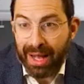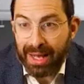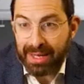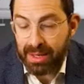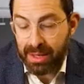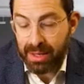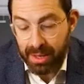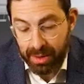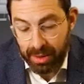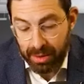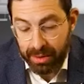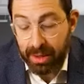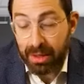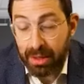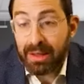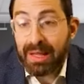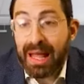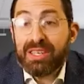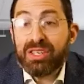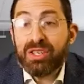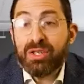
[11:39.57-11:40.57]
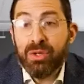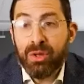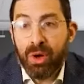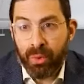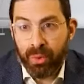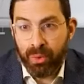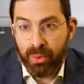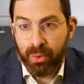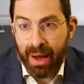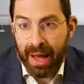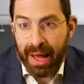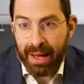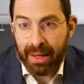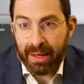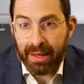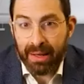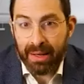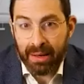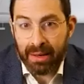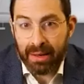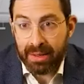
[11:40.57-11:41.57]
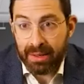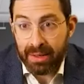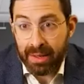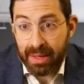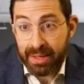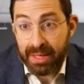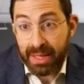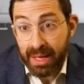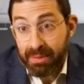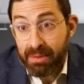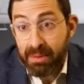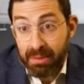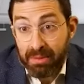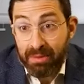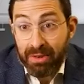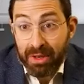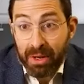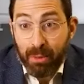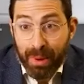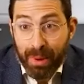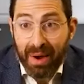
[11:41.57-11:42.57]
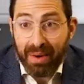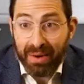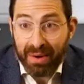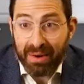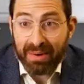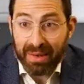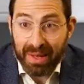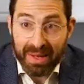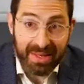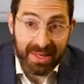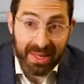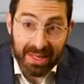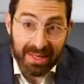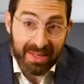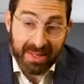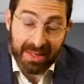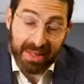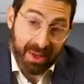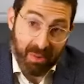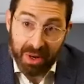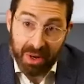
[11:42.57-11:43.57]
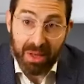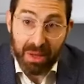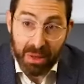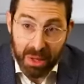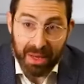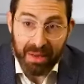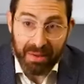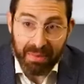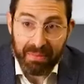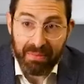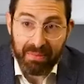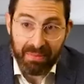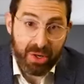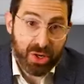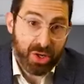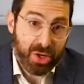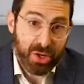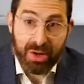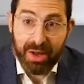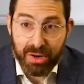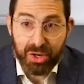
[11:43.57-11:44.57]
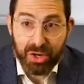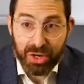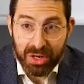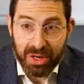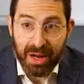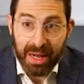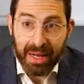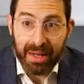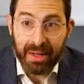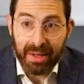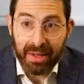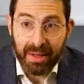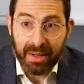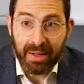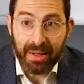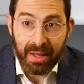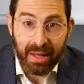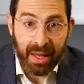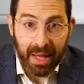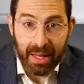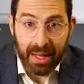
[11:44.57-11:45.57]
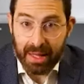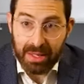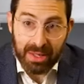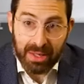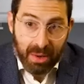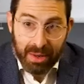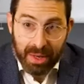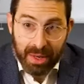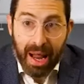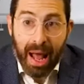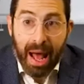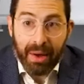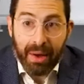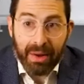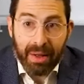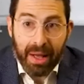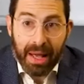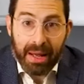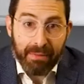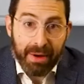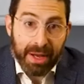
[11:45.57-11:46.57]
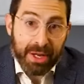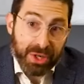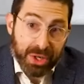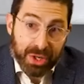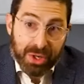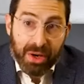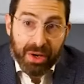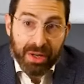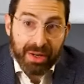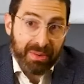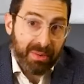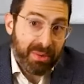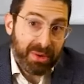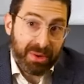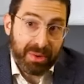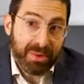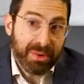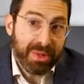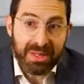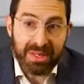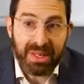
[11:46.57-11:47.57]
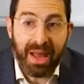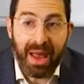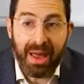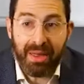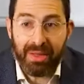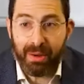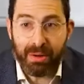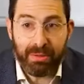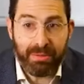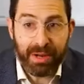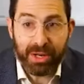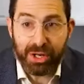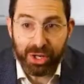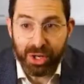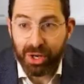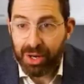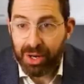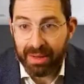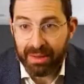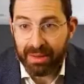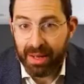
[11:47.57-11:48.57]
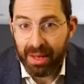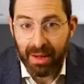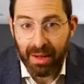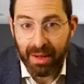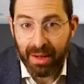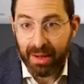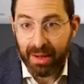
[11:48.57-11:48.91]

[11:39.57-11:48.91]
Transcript: I guess the, the less known way is to give them the veto power and say, "Listen, like, what do you think? Should I or shouldn't I?" Hmm. And let's talk it out. And if I should, we're doing this together. And if I shouldn't